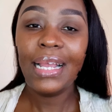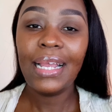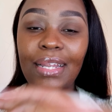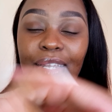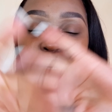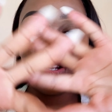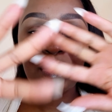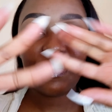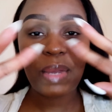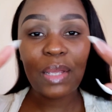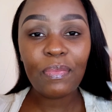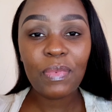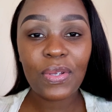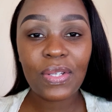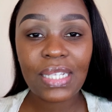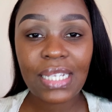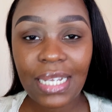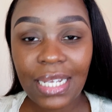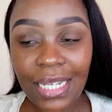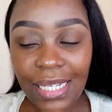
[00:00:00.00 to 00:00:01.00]
Hello my
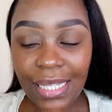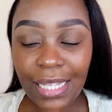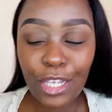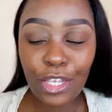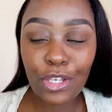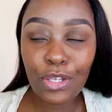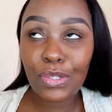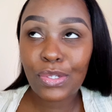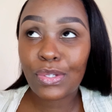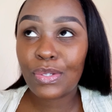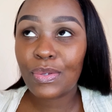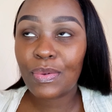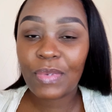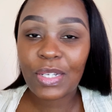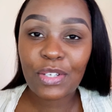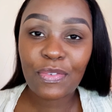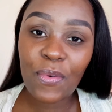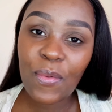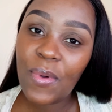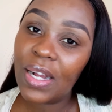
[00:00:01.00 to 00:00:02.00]
beauties, thank you so
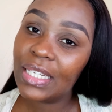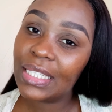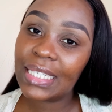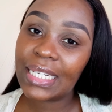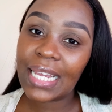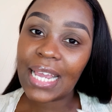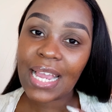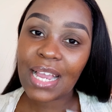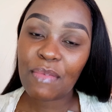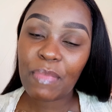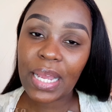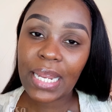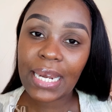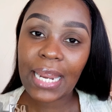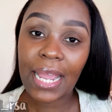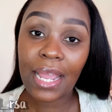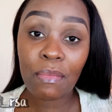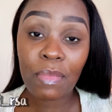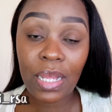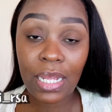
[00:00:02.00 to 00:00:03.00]
much for watching. My
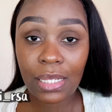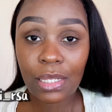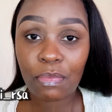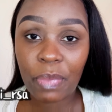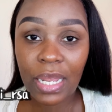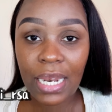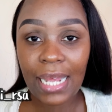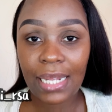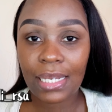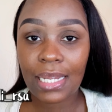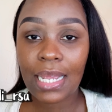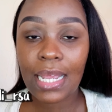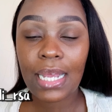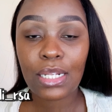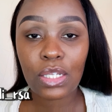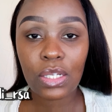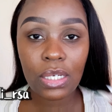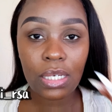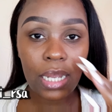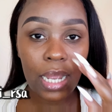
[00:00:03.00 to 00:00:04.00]
name is Peladi.
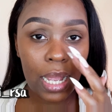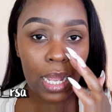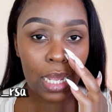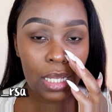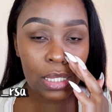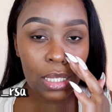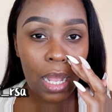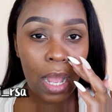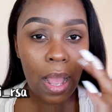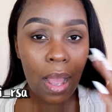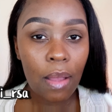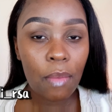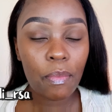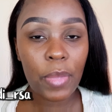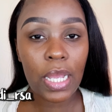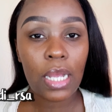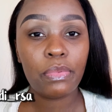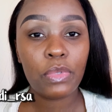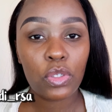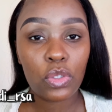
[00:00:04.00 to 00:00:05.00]
In today's
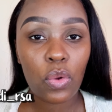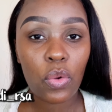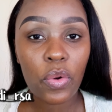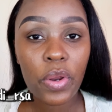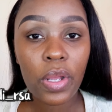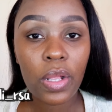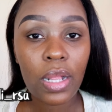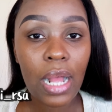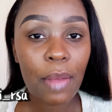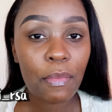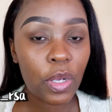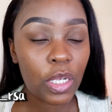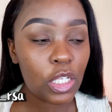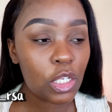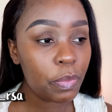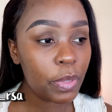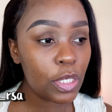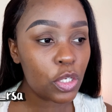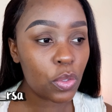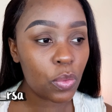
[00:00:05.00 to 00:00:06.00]
makeup tutorial I'm going to
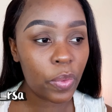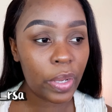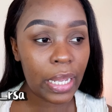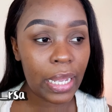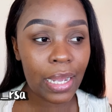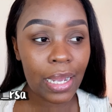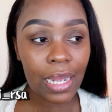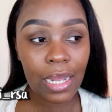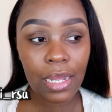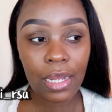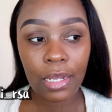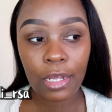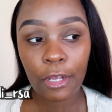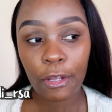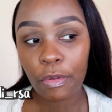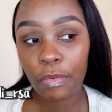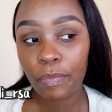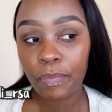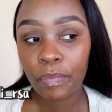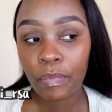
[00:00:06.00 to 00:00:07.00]
be doing
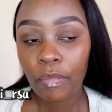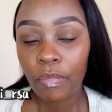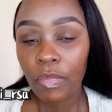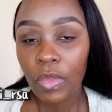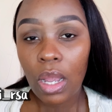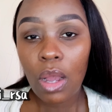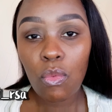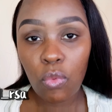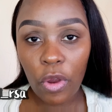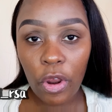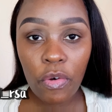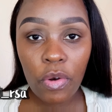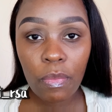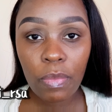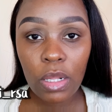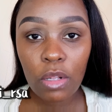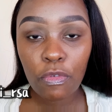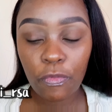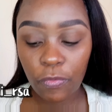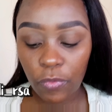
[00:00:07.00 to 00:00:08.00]
a
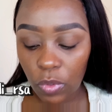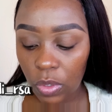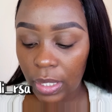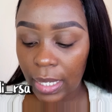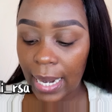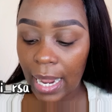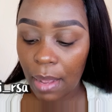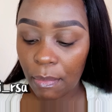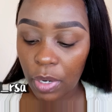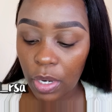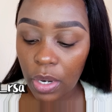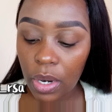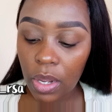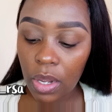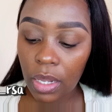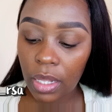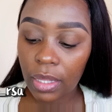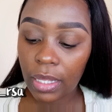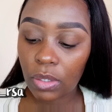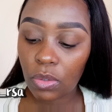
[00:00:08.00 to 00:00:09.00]
wearable full glam
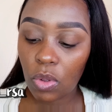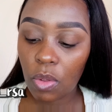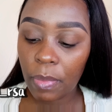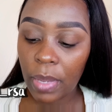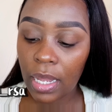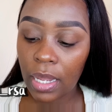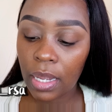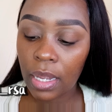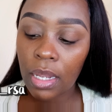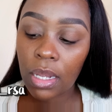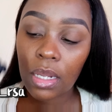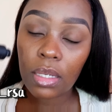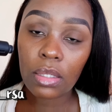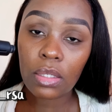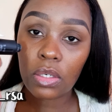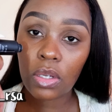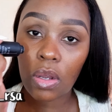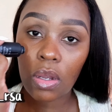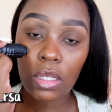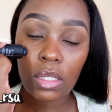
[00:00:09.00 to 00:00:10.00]
look that all my
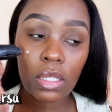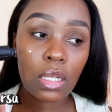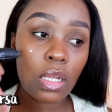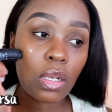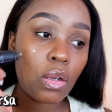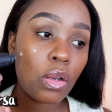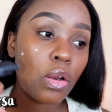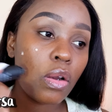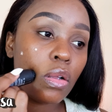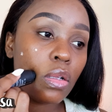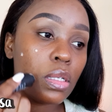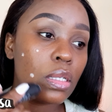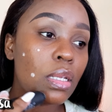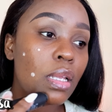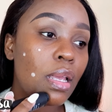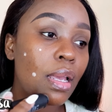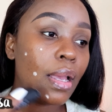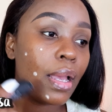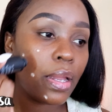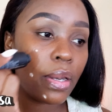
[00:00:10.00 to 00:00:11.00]
dark skin girls
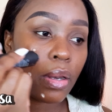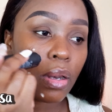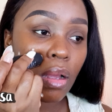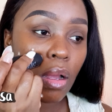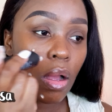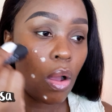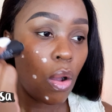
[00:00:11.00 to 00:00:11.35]
can